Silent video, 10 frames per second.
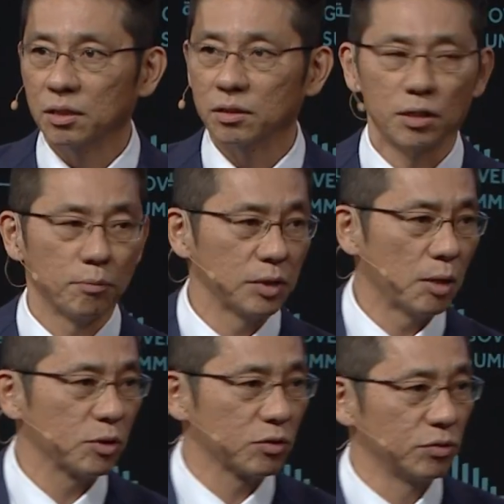The
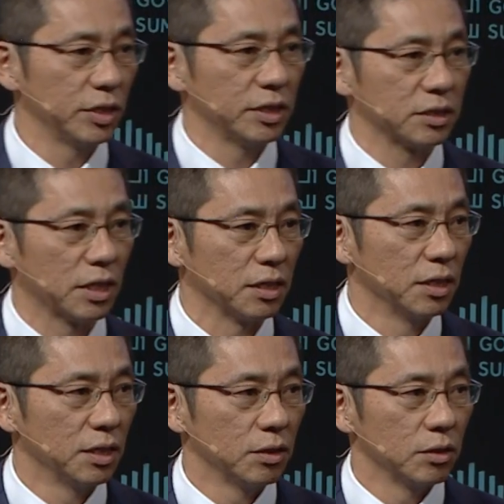number 3 is
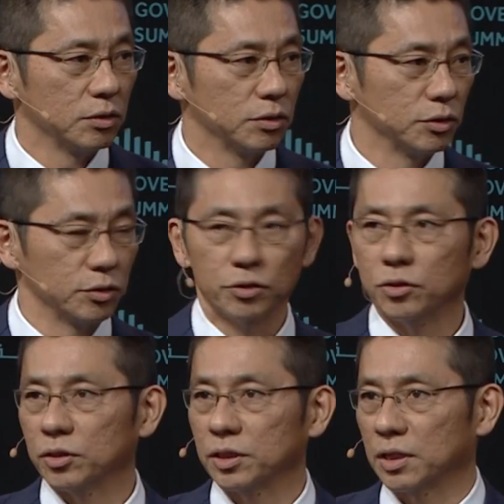
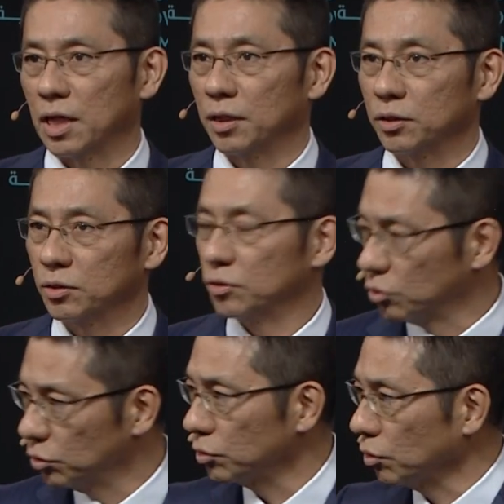this.
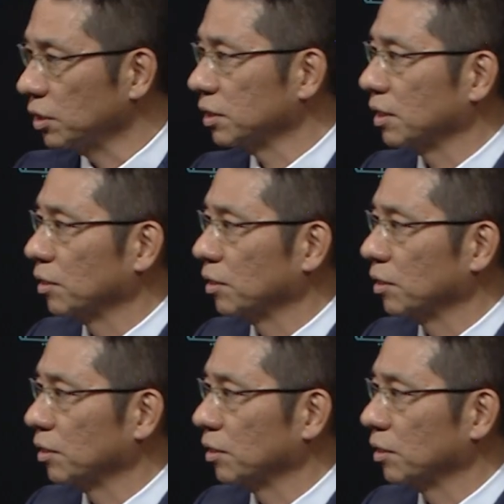Do you know this